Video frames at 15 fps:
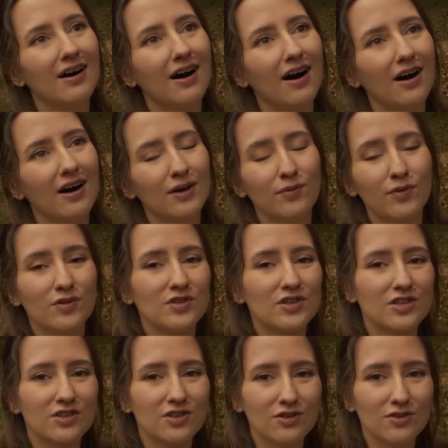I
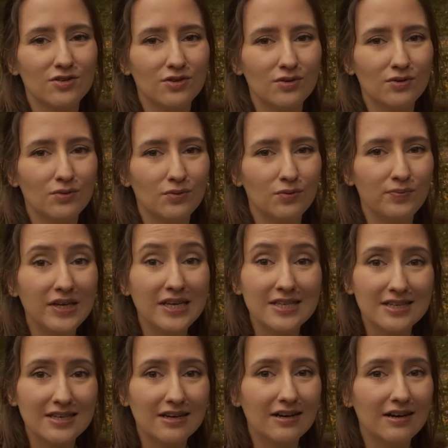wanted to do
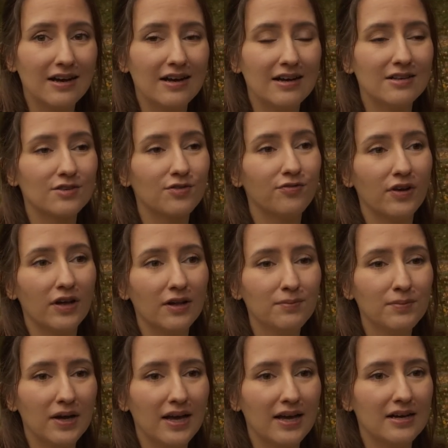media and
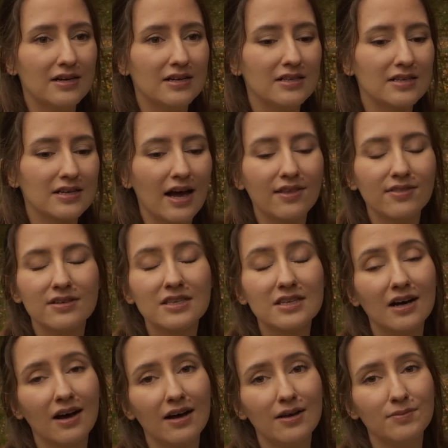film, and at the
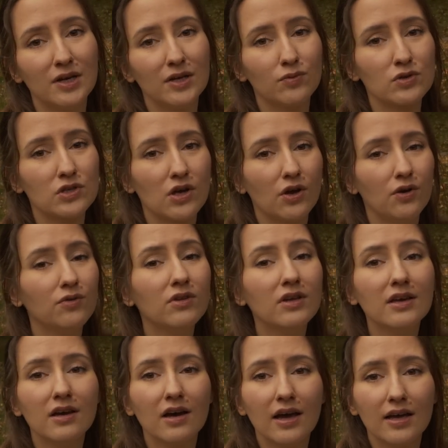time it was
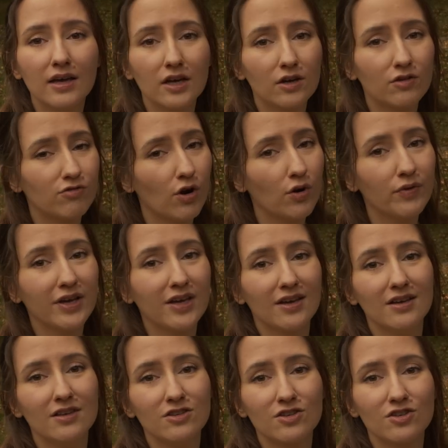only a growing
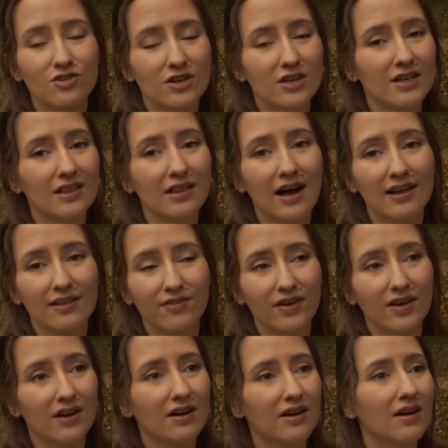industry in
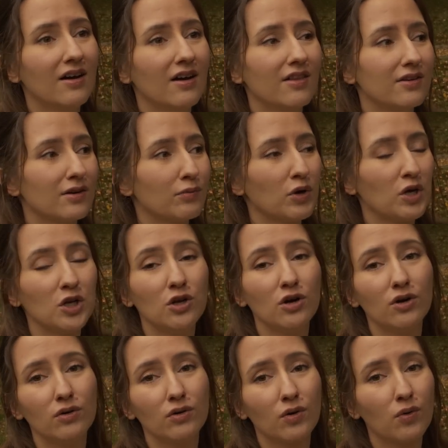Latvia. There were
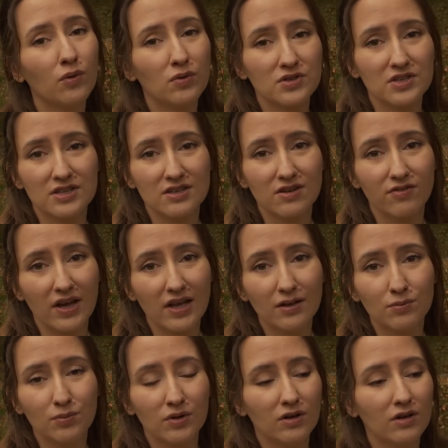no courses
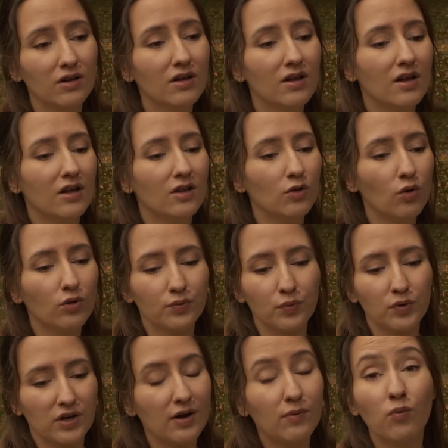available, not
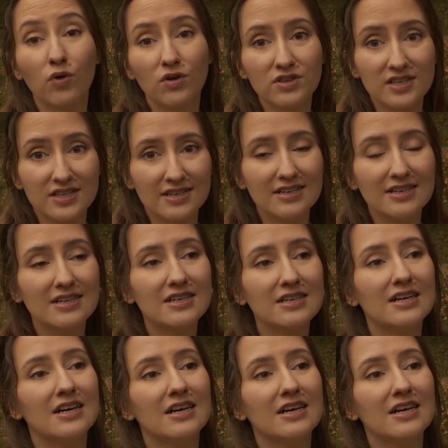what I wanted.